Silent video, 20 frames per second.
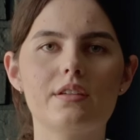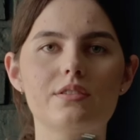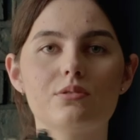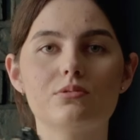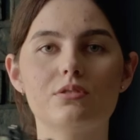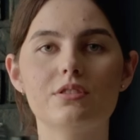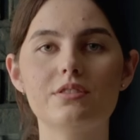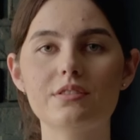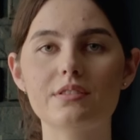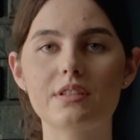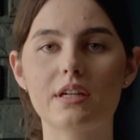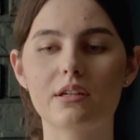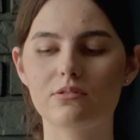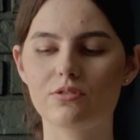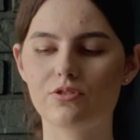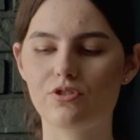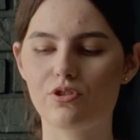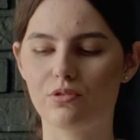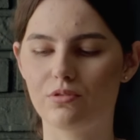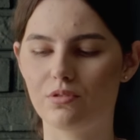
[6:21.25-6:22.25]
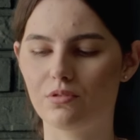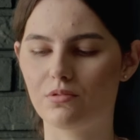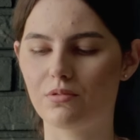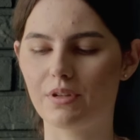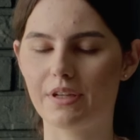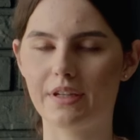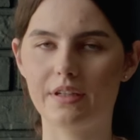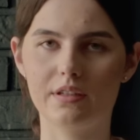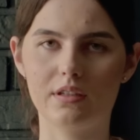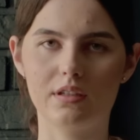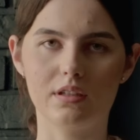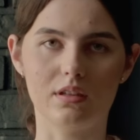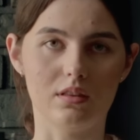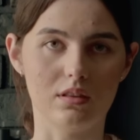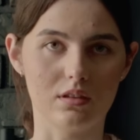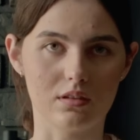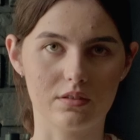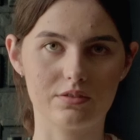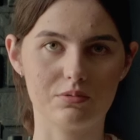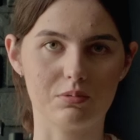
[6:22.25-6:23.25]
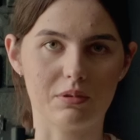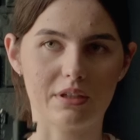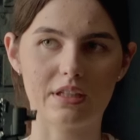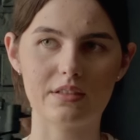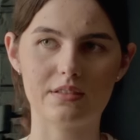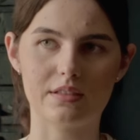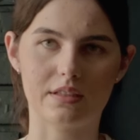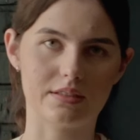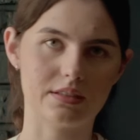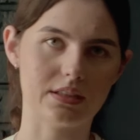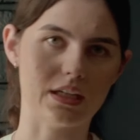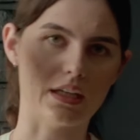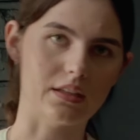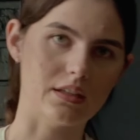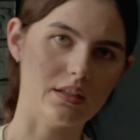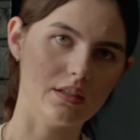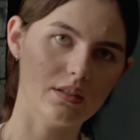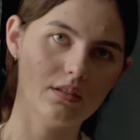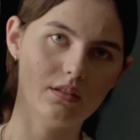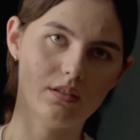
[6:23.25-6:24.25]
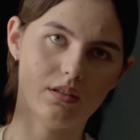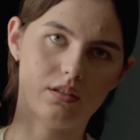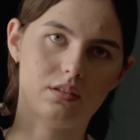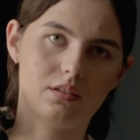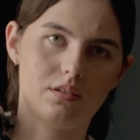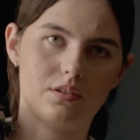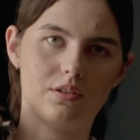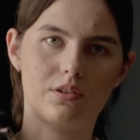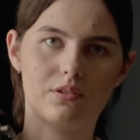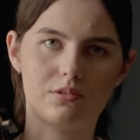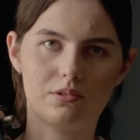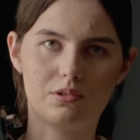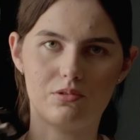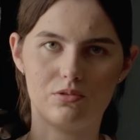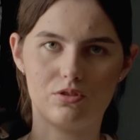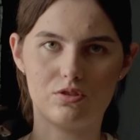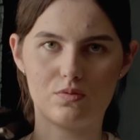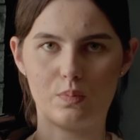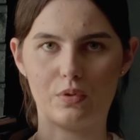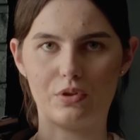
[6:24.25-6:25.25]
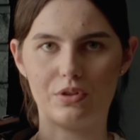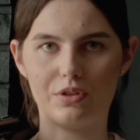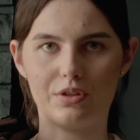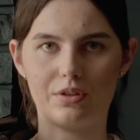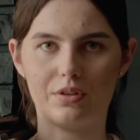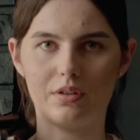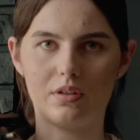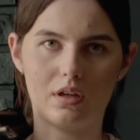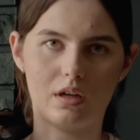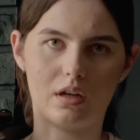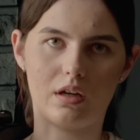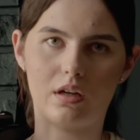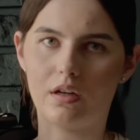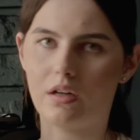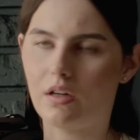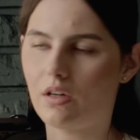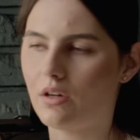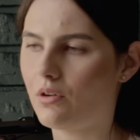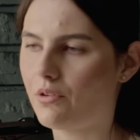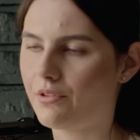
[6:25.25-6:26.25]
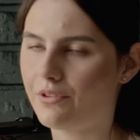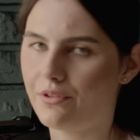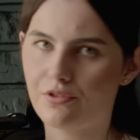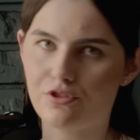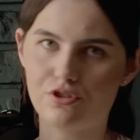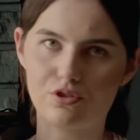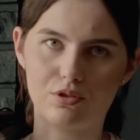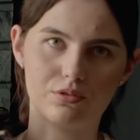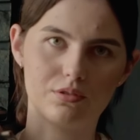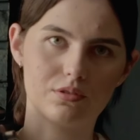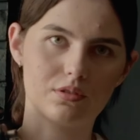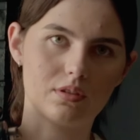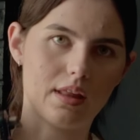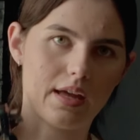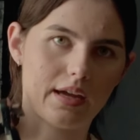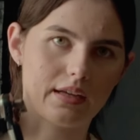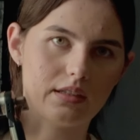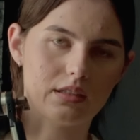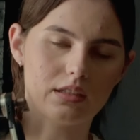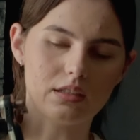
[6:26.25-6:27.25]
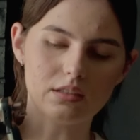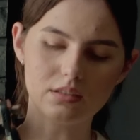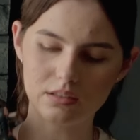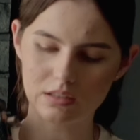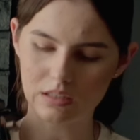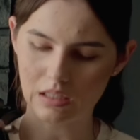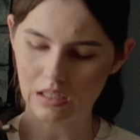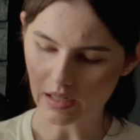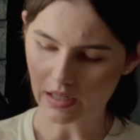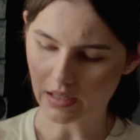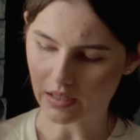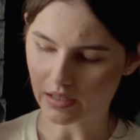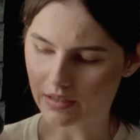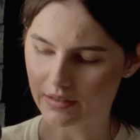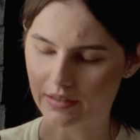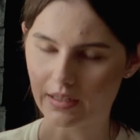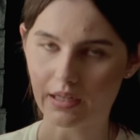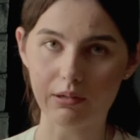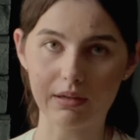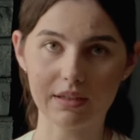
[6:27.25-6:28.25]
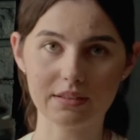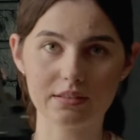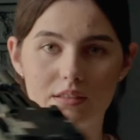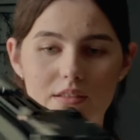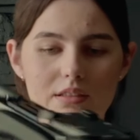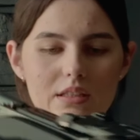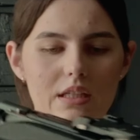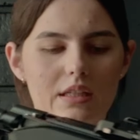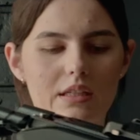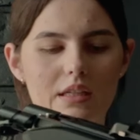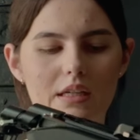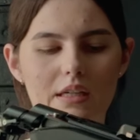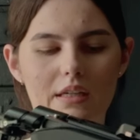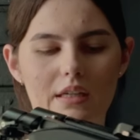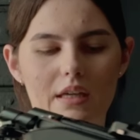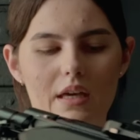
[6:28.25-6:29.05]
so this is how the shoulder rig looks when it's extended, and you just put it on your shoulder like this. Now, as I said, I